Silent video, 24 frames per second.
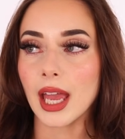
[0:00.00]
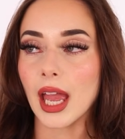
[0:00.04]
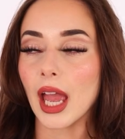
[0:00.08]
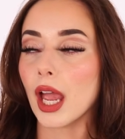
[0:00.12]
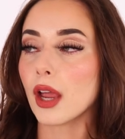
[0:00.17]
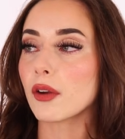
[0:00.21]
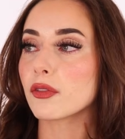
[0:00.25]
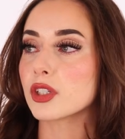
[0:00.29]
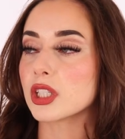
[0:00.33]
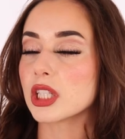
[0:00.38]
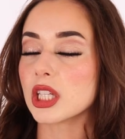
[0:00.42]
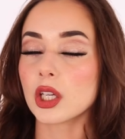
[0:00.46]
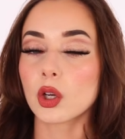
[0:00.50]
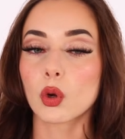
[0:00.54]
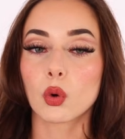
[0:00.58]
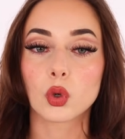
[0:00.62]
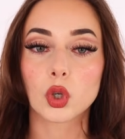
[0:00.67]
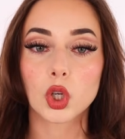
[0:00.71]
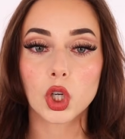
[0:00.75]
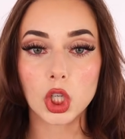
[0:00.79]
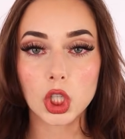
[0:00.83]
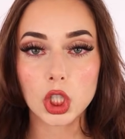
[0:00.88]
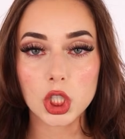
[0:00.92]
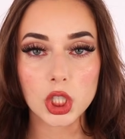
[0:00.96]
every single
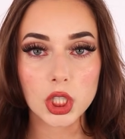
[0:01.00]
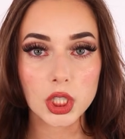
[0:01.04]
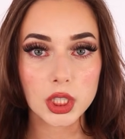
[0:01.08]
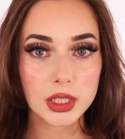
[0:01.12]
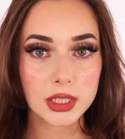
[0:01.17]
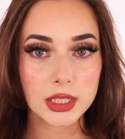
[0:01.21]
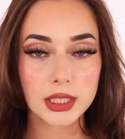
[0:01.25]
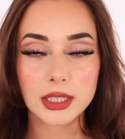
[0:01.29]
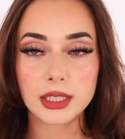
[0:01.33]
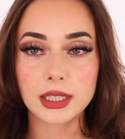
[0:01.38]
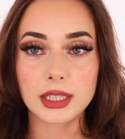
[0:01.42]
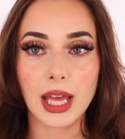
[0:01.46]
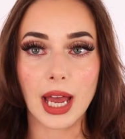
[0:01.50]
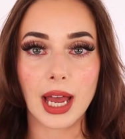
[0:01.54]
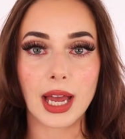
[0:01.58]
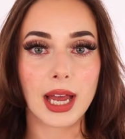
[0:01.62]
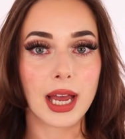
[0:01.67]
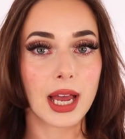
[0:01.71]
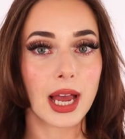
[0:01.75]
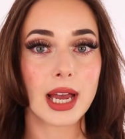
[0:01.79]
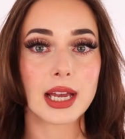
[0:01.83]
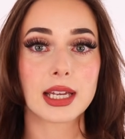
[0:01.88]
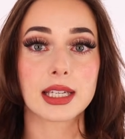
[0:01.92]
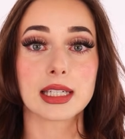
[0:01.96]
girl
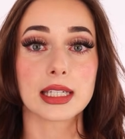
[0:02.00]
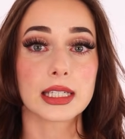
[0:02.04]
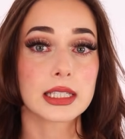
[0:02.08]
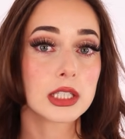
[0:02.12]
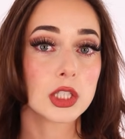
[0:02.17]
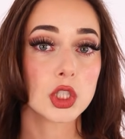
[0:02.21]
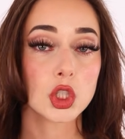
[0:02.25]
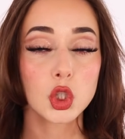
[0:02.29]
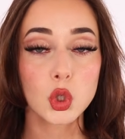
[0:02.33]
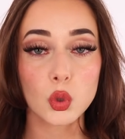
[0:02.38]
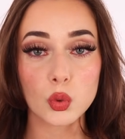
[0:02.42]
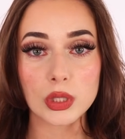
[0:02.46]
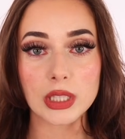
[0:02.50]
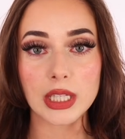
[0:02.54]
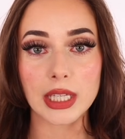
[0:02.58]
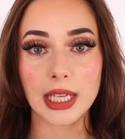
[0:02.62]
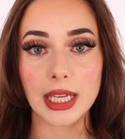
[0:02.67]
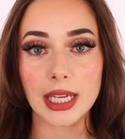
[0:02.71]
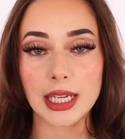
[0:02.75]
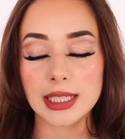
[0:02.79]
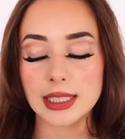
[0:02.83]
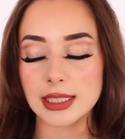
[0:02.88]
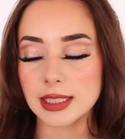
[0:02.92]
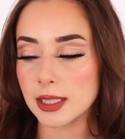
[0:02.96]
that is using
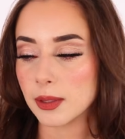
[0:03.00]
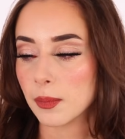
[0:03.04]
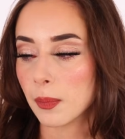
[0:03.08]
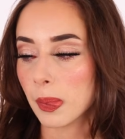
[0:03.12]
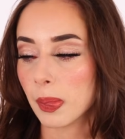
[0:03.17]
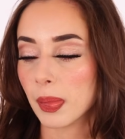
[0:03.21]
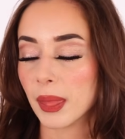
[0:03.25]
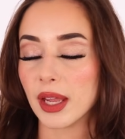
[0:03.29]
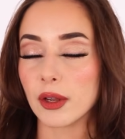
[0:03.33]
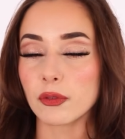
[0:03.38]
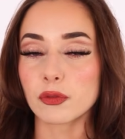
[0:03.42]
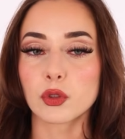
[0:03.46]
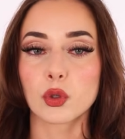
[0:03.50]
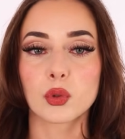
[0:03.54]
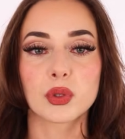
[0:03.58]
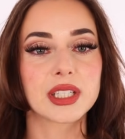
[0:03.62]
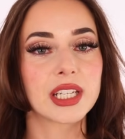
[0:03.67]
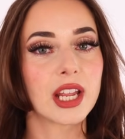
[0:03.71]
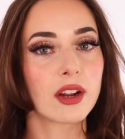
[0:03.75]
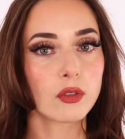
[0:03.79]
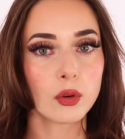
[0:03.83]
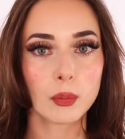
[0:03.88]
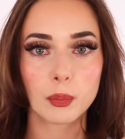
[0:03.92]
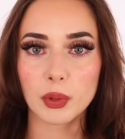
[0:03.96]
it, if you're
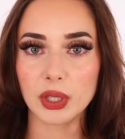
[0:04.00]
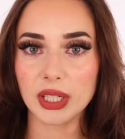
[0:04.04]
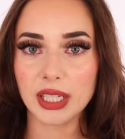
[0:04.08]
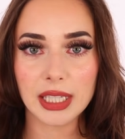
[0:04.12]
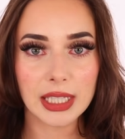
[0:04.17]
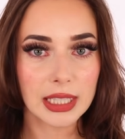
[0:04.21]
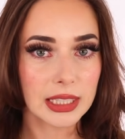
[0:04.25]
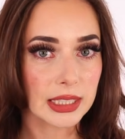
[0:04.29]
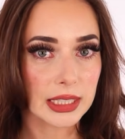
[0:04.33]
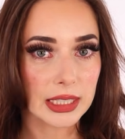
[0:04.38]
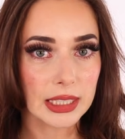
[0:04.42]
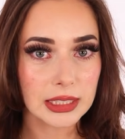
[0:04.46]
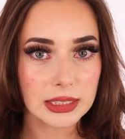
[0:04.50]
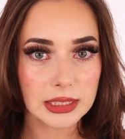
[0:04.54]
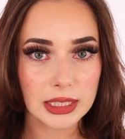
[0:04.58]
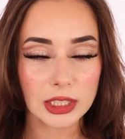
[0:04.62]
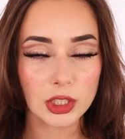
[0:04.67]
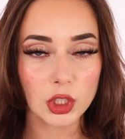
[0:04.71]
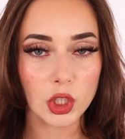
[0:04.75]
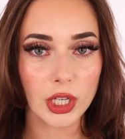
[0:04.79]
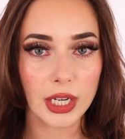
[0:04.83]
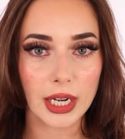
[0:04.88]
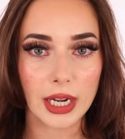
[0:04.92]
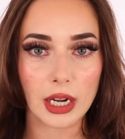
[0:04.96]
never putting heat
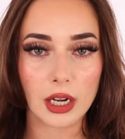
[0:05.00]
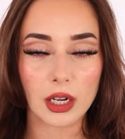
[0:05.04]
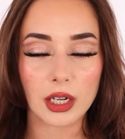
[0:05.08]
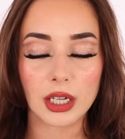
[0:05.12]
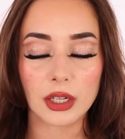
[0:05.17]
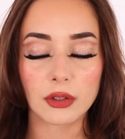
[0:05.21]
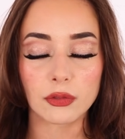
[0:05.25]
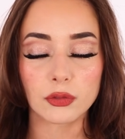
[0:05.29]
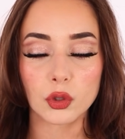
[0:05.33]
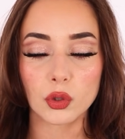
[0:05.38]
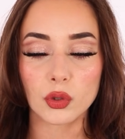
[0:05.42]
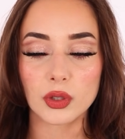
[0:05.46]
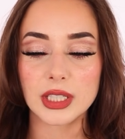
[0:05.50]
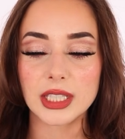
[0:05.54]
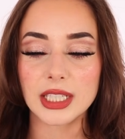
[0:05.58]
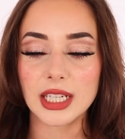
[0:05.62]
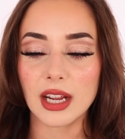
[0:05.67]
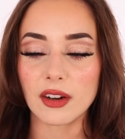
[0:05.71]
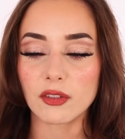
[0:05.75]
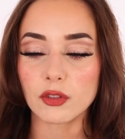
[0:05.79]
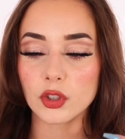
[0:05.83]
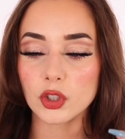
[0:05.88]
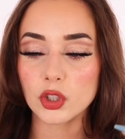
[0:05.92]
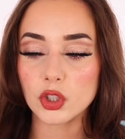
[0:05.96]
in your hair, if you're
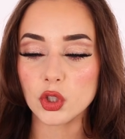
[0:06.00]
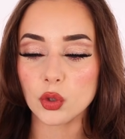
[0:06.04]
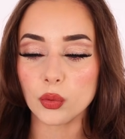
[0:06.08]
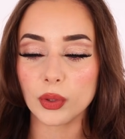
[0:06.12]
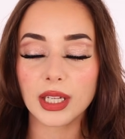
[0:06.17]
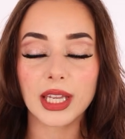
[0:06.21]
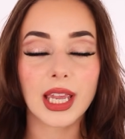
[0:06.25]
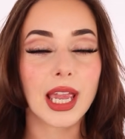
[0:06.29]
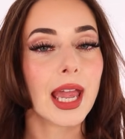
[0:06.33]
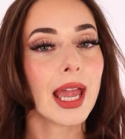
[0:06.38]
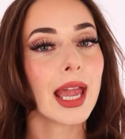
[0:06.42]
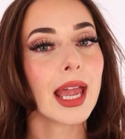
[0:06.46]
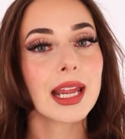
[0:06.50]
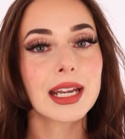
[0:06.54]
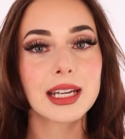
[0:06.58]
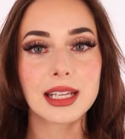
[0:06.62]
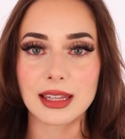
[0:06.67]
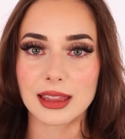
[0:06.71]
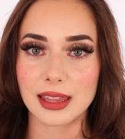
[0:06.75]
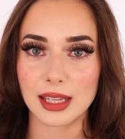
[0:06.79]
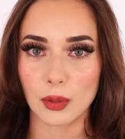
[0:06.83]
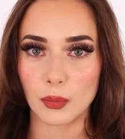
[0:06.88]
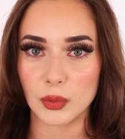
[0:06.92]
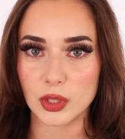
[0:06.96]
never doing
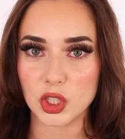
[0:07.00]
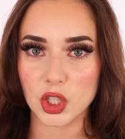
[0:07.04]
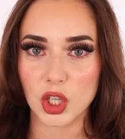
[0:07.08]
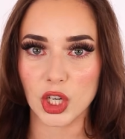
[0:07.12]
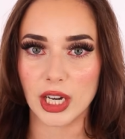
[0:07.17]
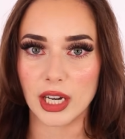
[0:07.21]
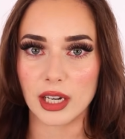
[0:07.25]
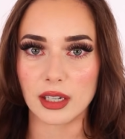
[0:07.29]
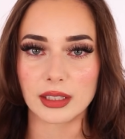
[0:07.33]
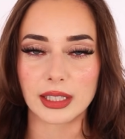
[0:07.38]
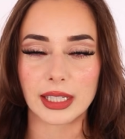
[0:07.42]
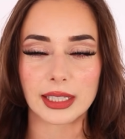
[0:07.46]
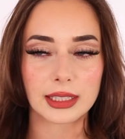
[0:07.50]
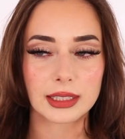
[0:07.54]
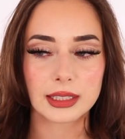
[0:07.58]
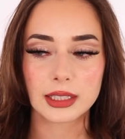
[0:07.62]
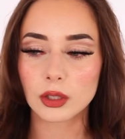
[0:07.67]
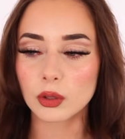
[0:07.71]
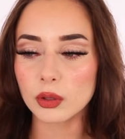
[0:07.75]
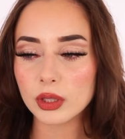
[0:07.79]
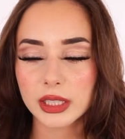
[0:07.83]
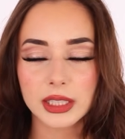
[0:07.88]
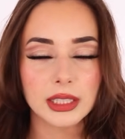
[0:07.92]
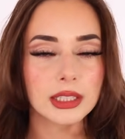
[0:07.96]
anything with your hair, like
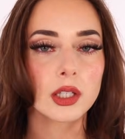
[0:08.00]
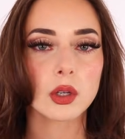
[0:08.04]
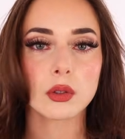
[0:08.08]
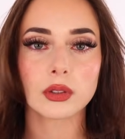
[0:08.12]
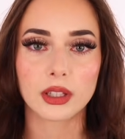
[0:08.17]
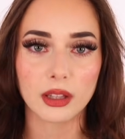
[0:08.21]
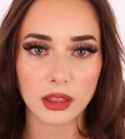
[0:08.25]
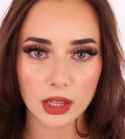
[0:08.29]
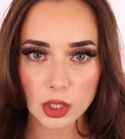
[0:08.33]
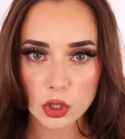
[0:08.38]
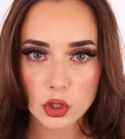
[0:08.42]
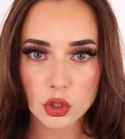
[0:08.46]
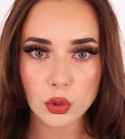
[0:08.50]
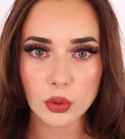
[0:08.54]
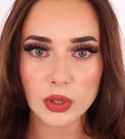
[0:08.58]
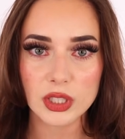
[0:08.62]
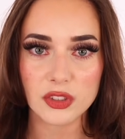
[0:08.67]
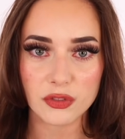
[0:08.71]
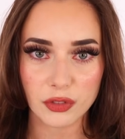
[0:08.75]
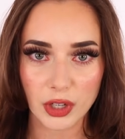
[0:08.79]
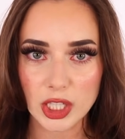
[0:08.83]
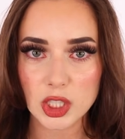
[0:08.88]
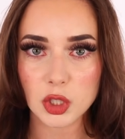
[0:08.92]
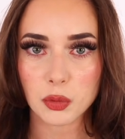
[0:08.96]
literally the only thing you do
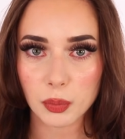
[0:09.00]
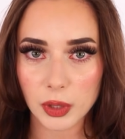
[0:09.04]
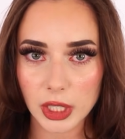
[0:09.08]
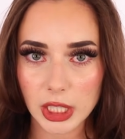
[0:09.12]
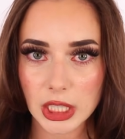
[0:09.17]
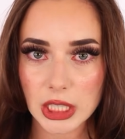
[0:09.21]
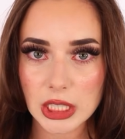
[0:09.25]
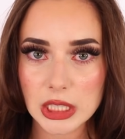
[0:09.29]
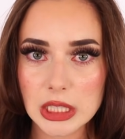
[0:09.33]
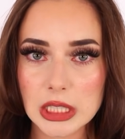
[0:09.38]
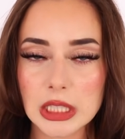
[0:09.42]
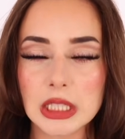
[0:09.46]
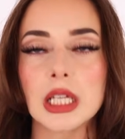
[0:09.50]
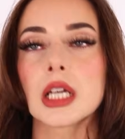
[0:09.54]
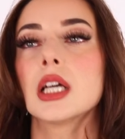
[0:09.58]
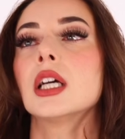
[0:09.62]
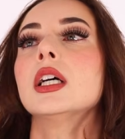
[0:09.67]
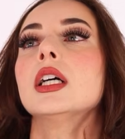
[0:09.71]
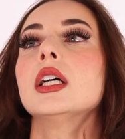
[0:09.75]
is French braids